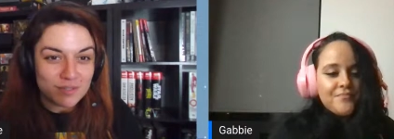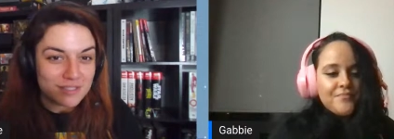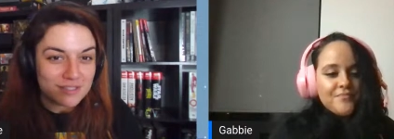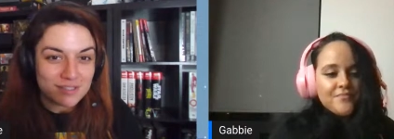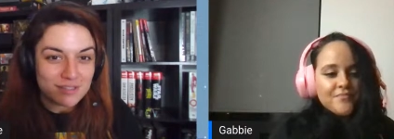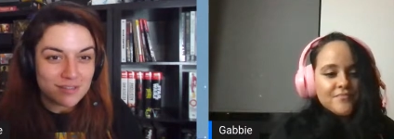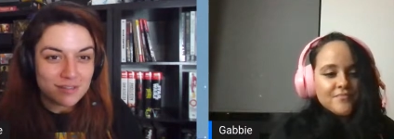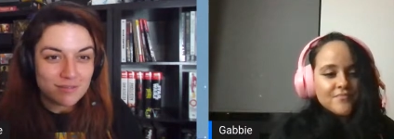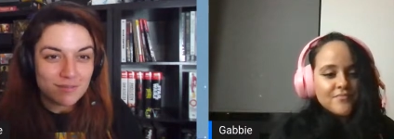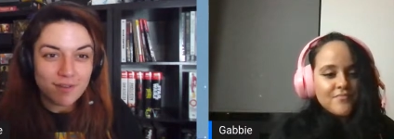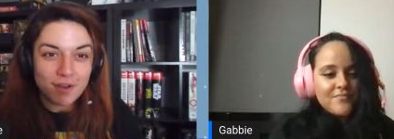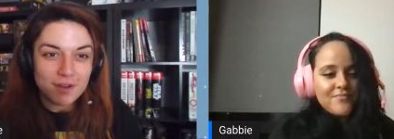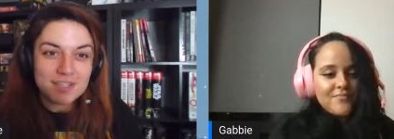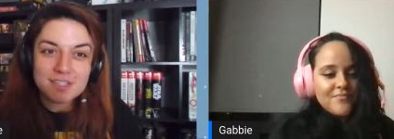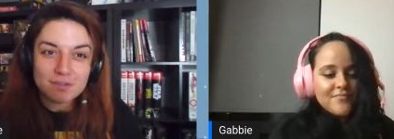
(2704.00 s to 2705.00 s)
Speaker 1: it was
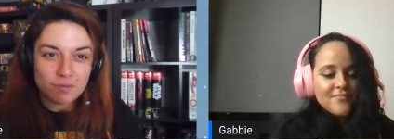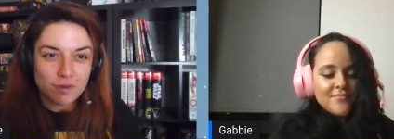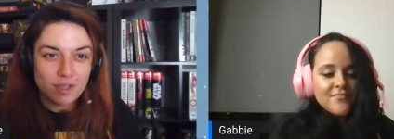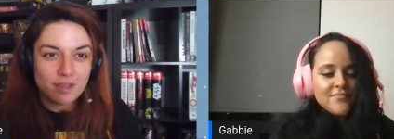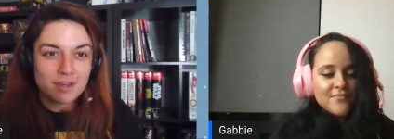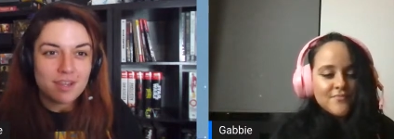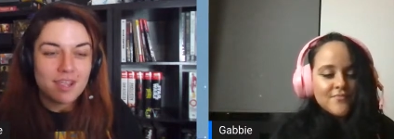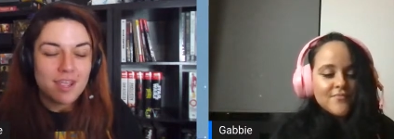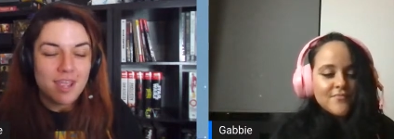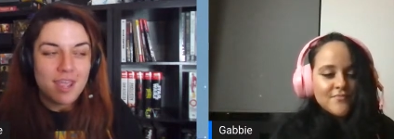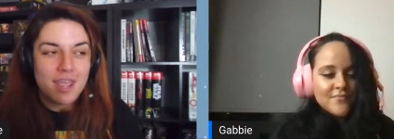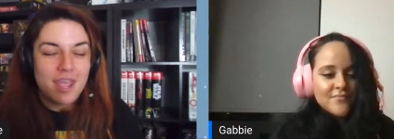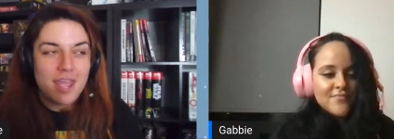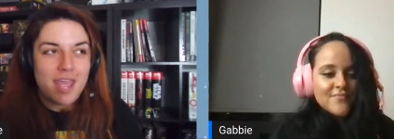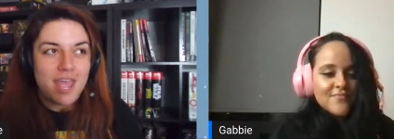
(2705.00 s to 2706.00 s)
very different.
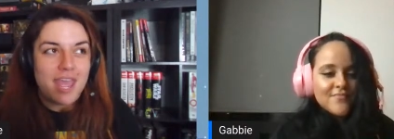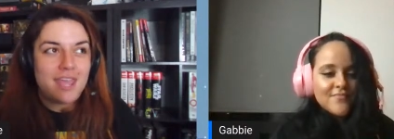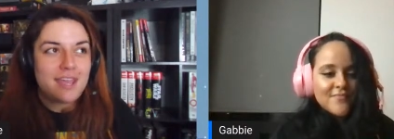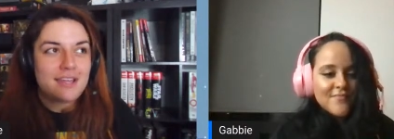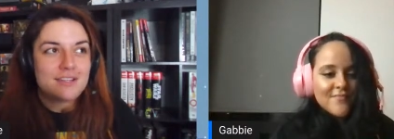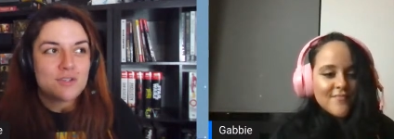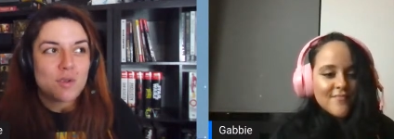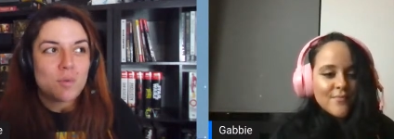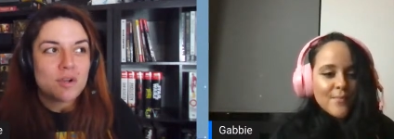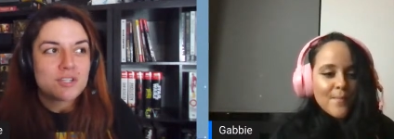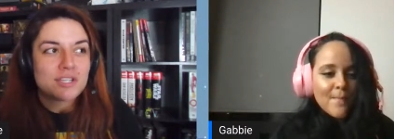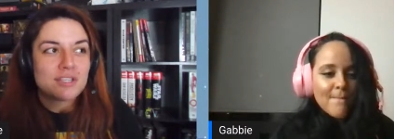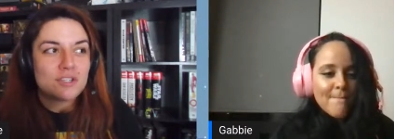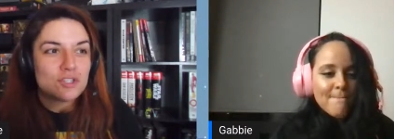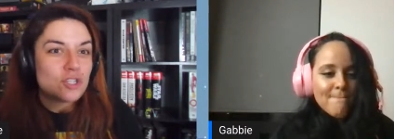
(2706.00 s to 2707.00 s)
And so I
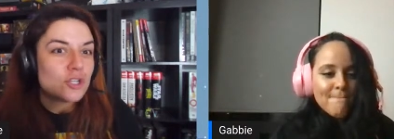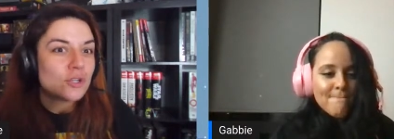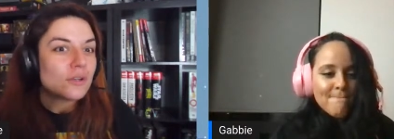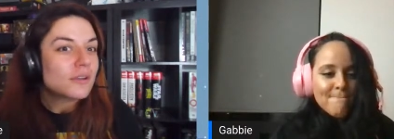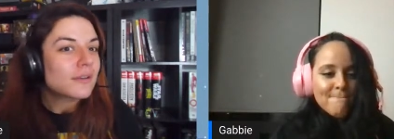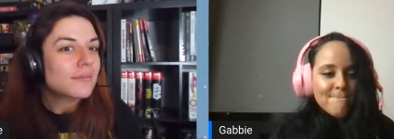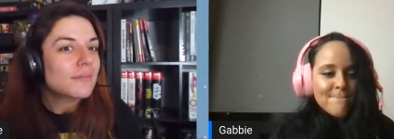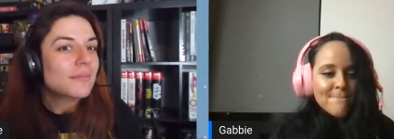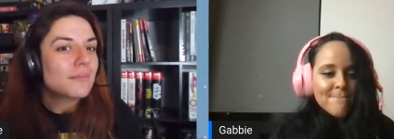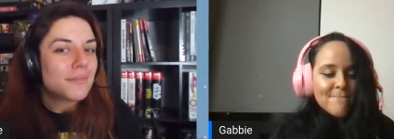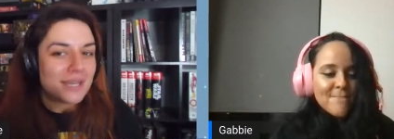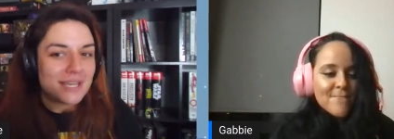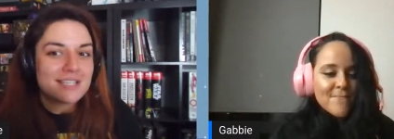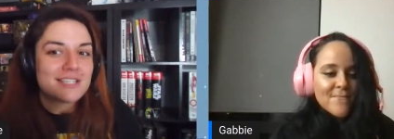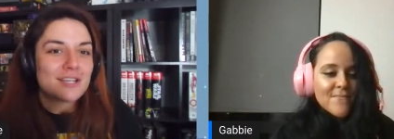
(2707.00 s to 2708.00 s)
watched like, the Dune
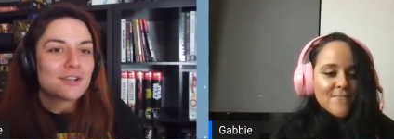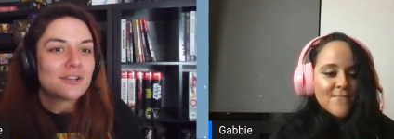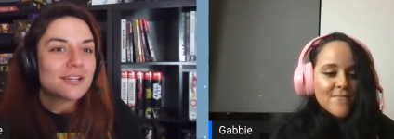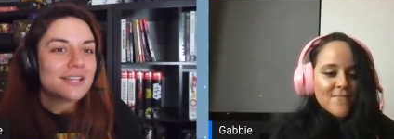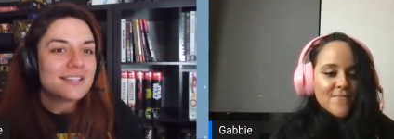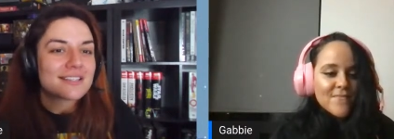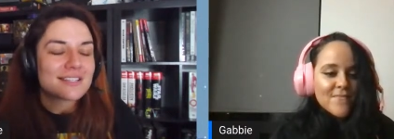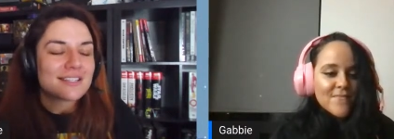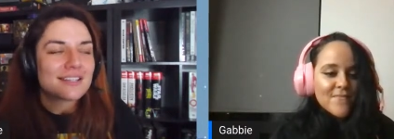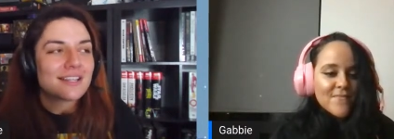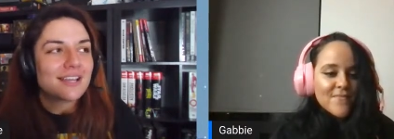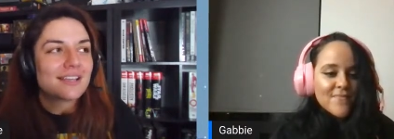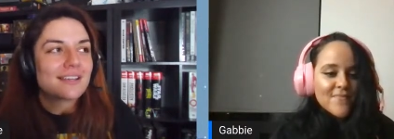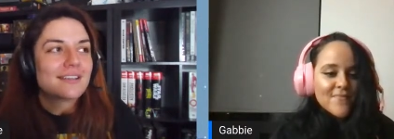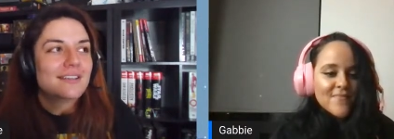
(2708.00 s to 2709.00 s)
miniseries
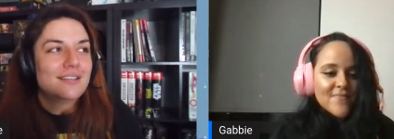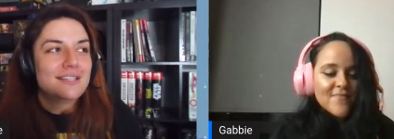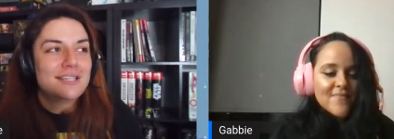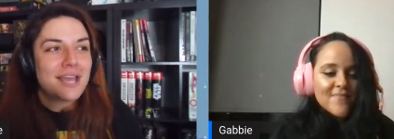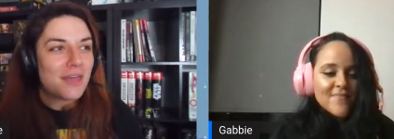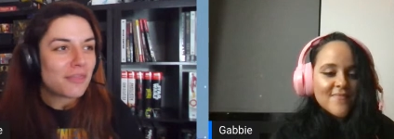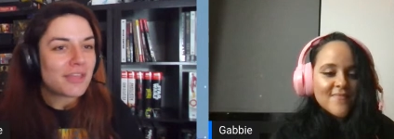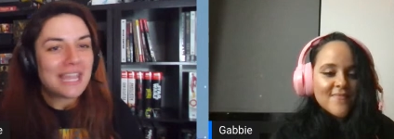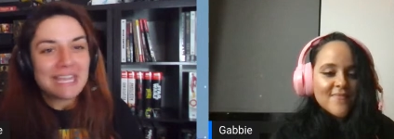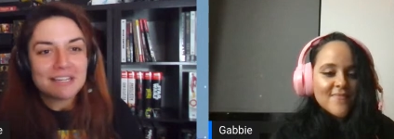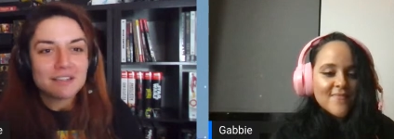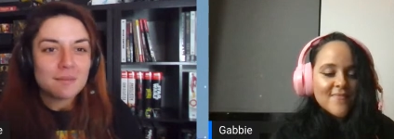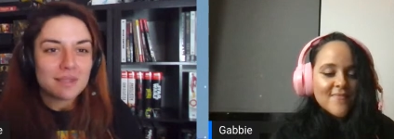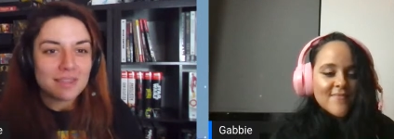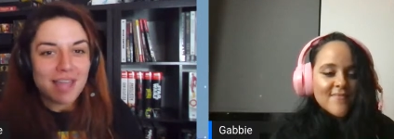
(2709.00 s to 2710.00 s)
and like The Tenth
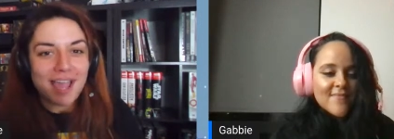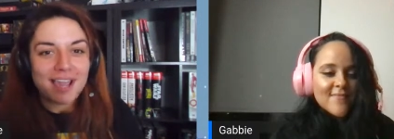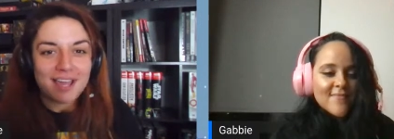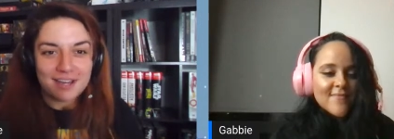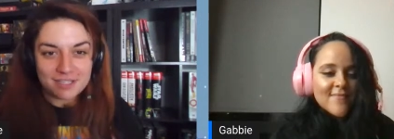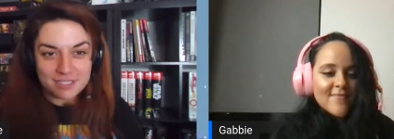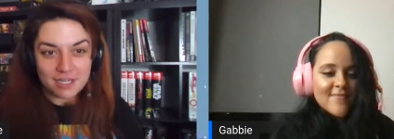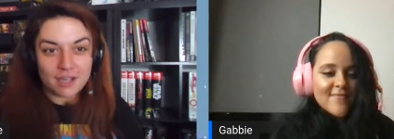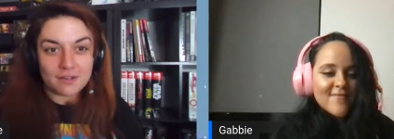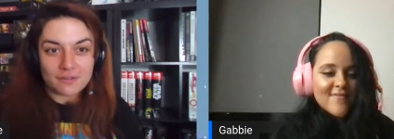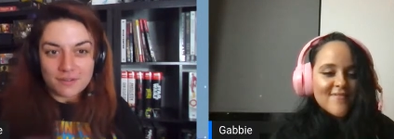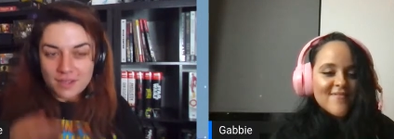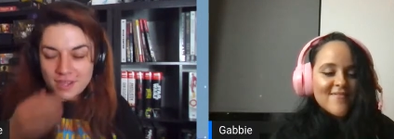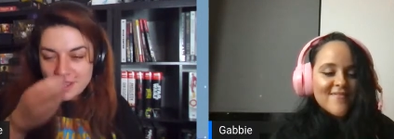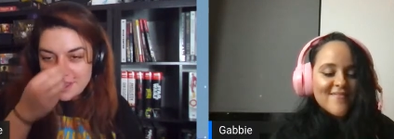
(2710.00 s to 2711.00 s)
Kingdom and that kind of
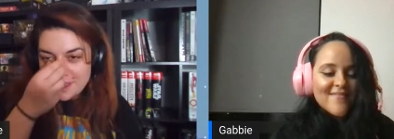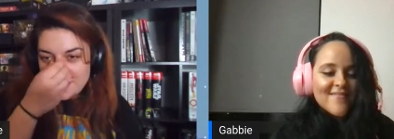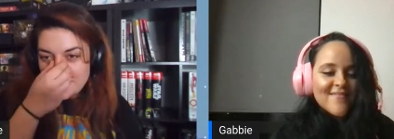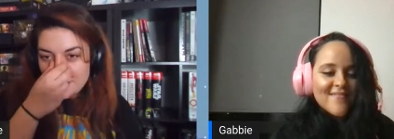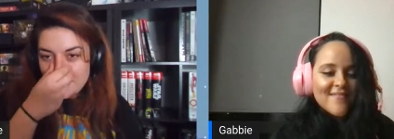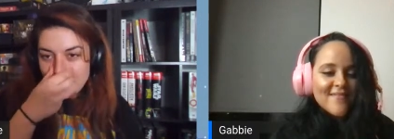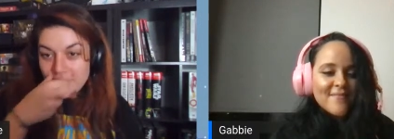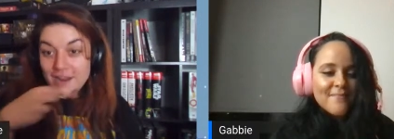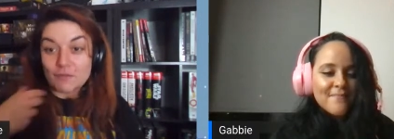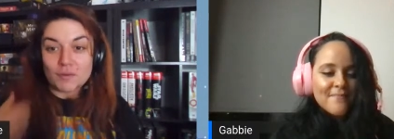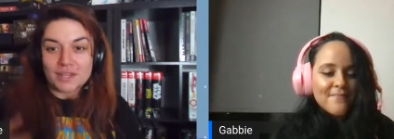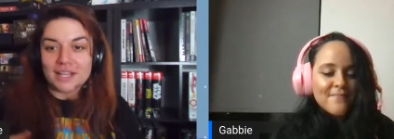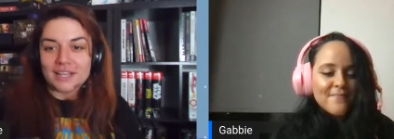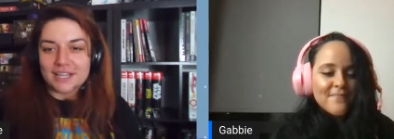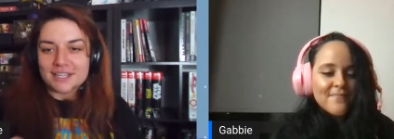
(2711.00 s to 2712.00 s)
stuff. Uh, and I
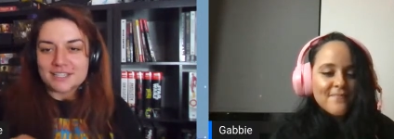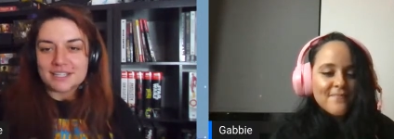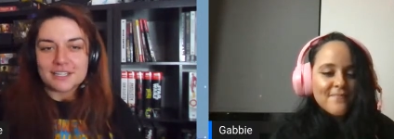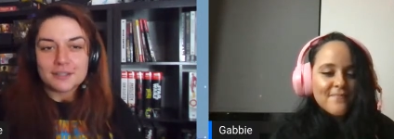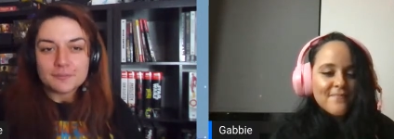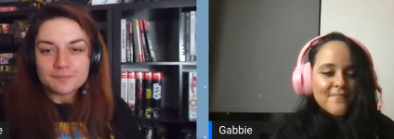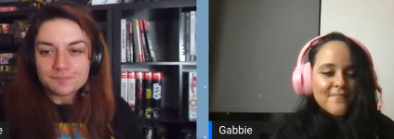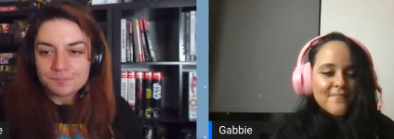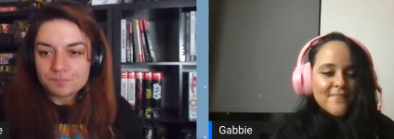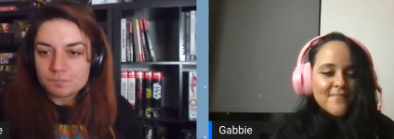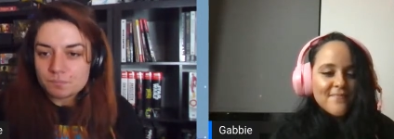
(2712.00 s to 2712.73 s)
really liked it.